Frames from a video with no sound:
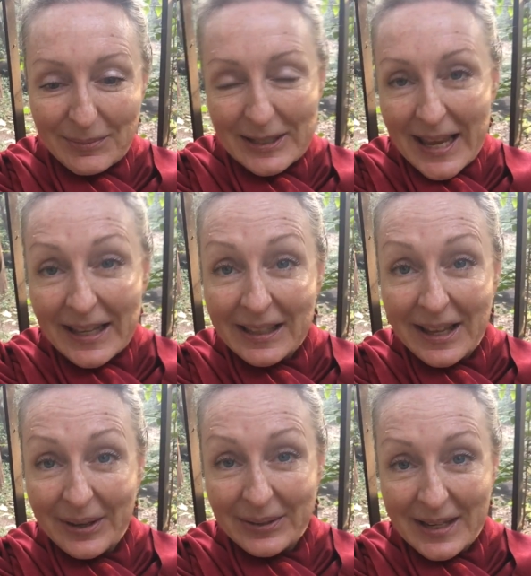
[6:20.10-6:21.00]
say
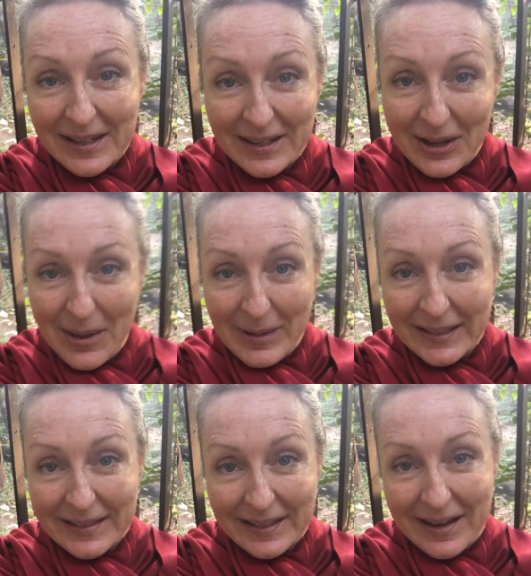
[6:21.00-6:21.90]
hello down in the
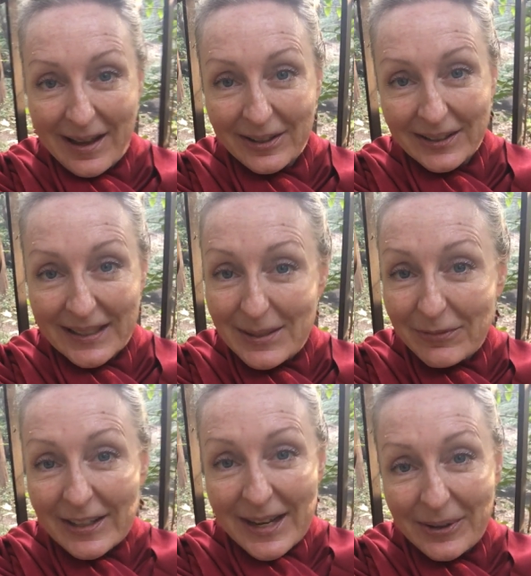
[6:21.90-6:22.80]
comments, and I'll
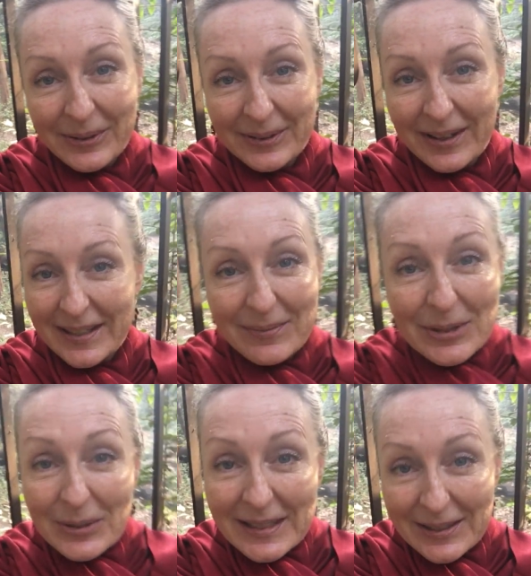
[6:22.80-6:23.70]
keep
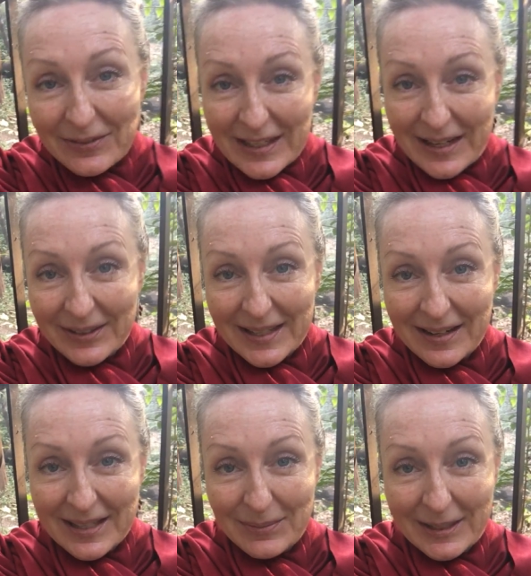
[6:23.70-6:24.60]
doing some videos, and
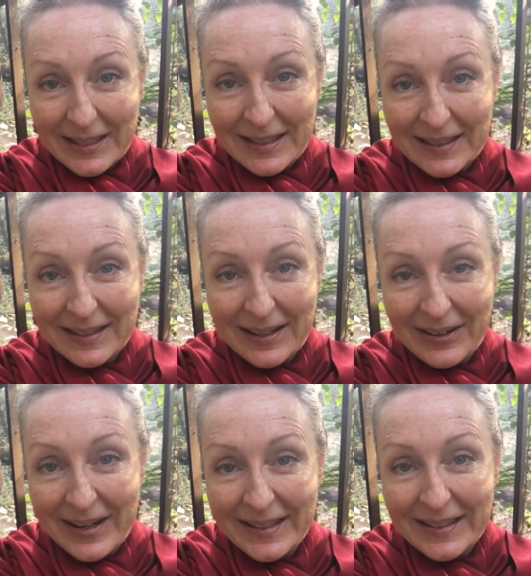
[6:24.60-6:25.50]
I'll keep sending.
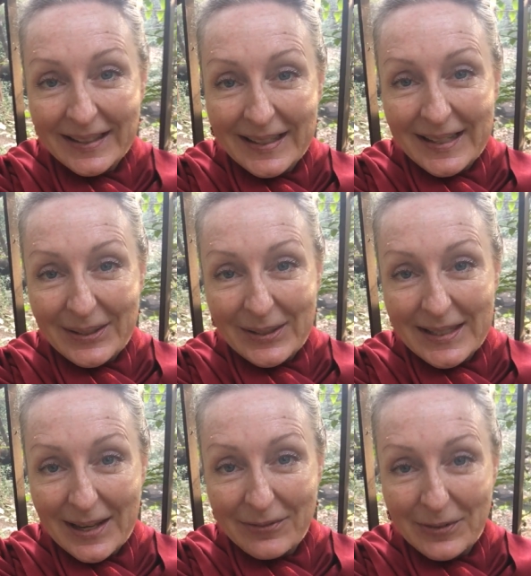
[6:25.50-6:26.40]
All right, so
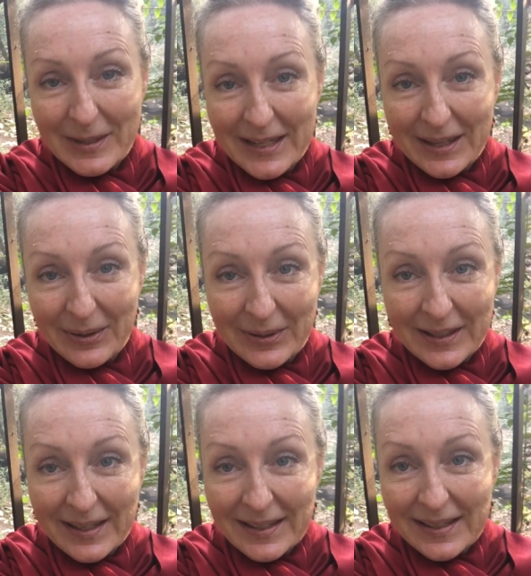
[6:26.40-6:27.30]
it's time for me to go
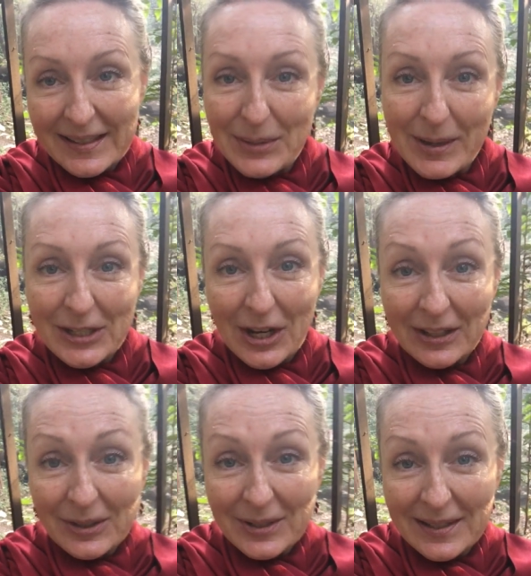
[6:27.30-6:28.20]
and do my
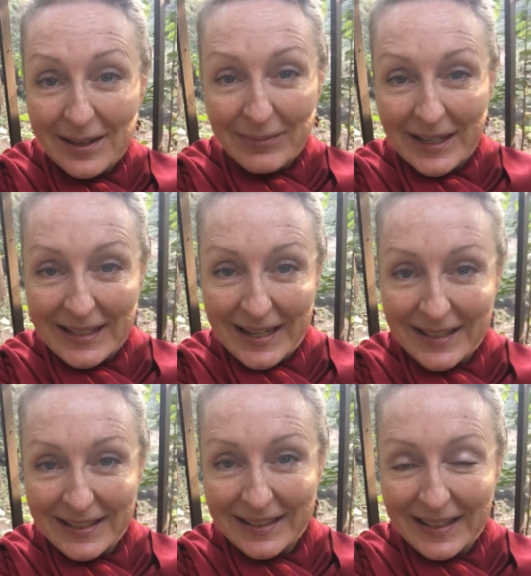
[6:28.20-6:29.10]
chocolate croissant
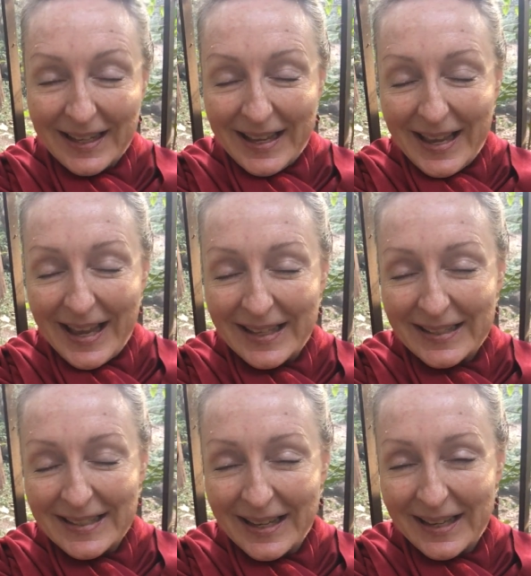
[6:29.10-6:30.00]
meditation
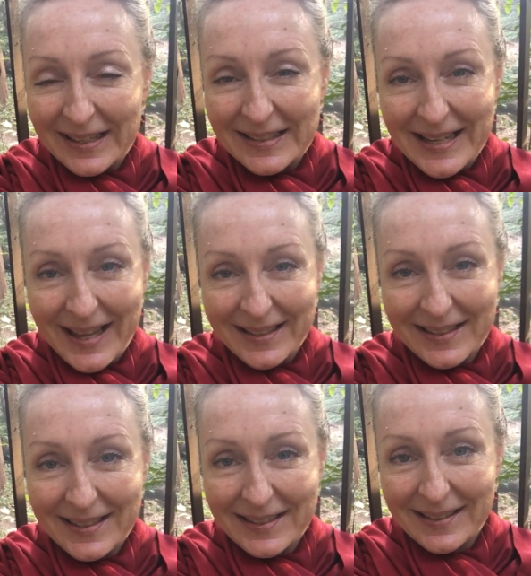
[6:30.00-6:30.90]
and
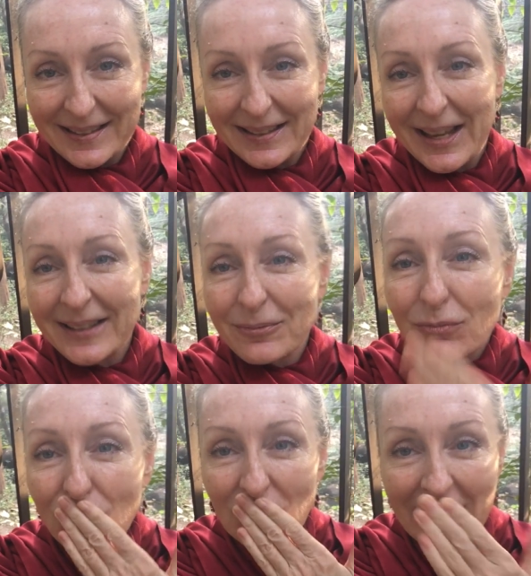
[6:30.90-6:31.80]
dance.
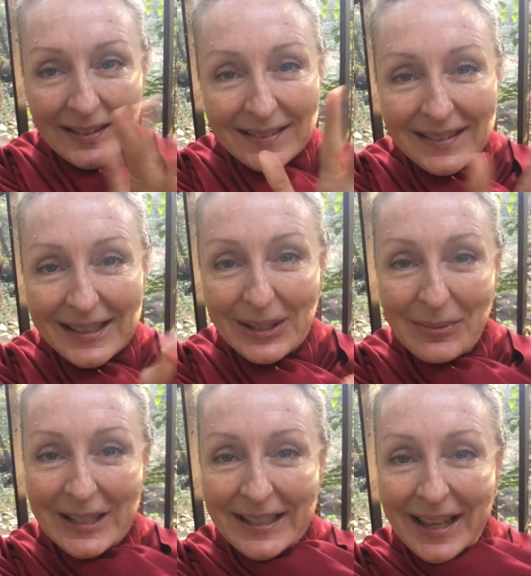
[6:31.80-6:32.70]

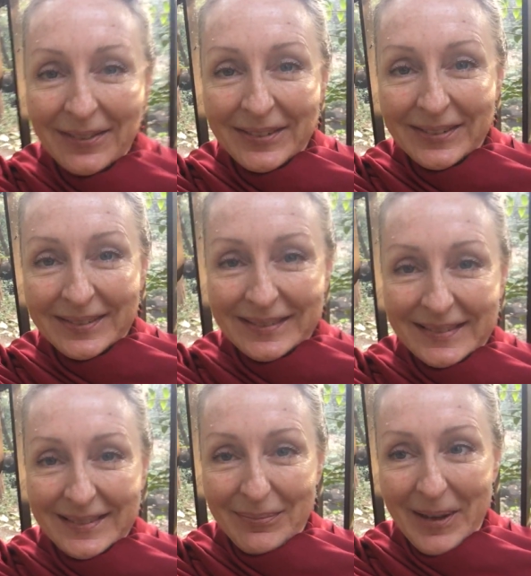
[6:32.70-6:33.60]
So much love.
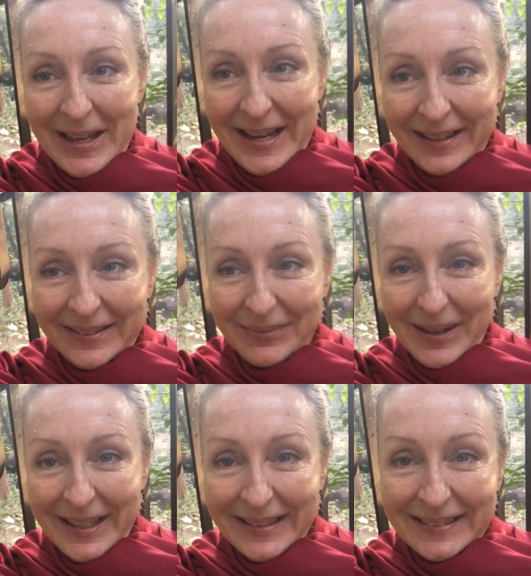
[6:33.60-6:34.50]
Bye now.
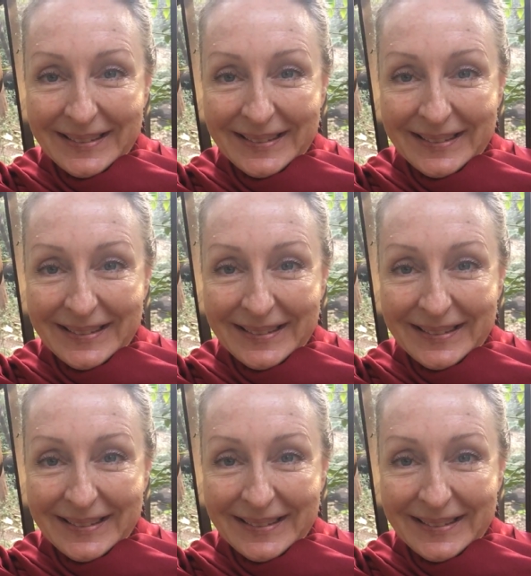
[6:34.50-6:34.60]
Bye.